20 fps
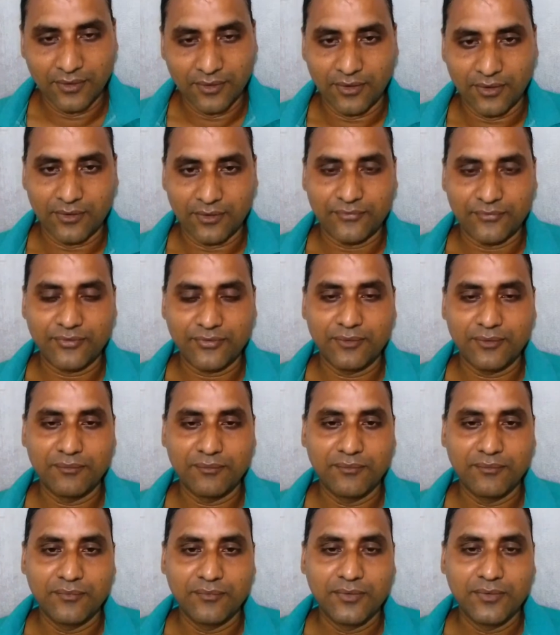or from
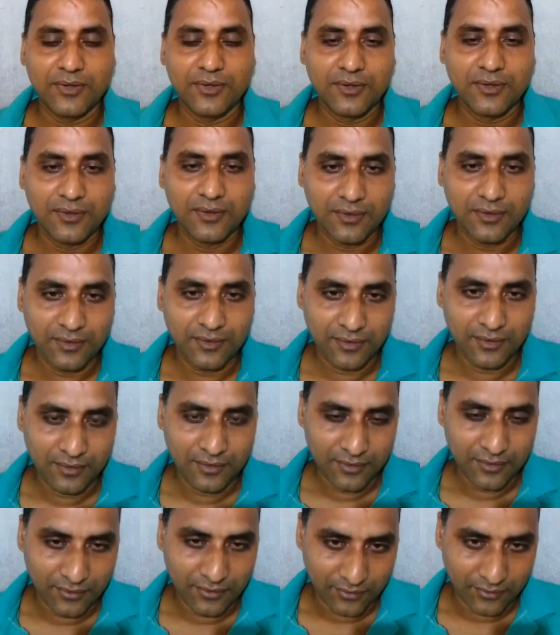
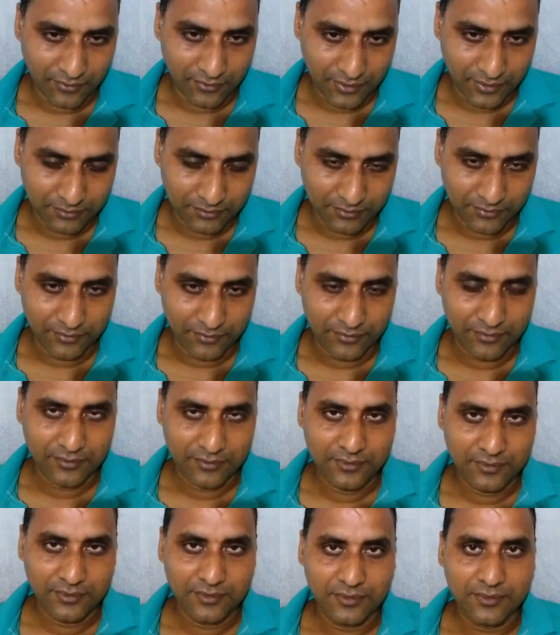a river,
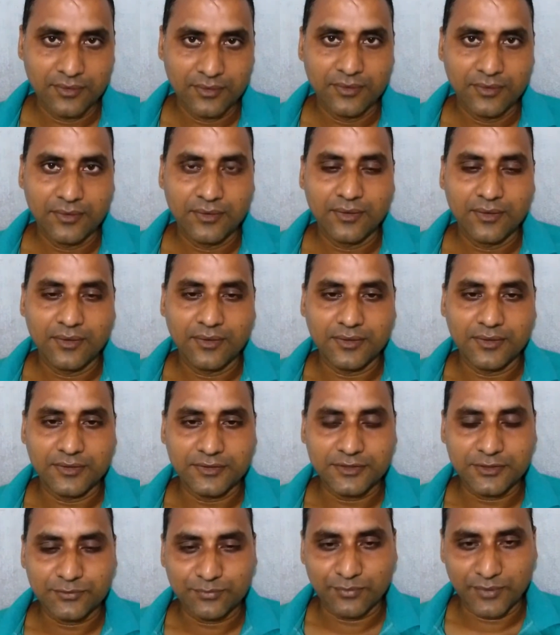a
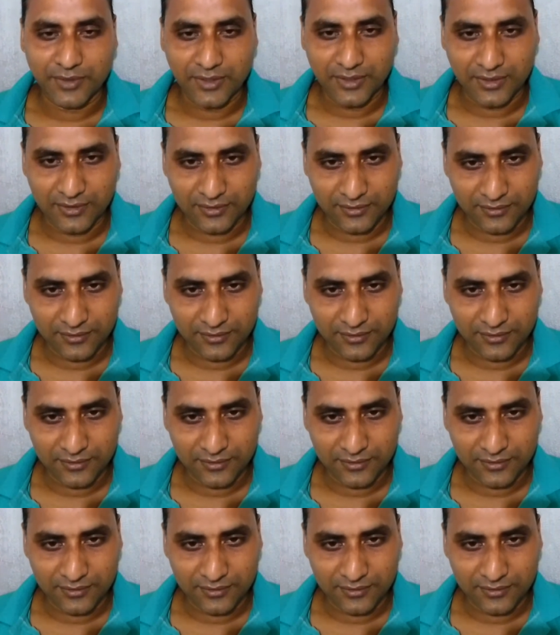spring,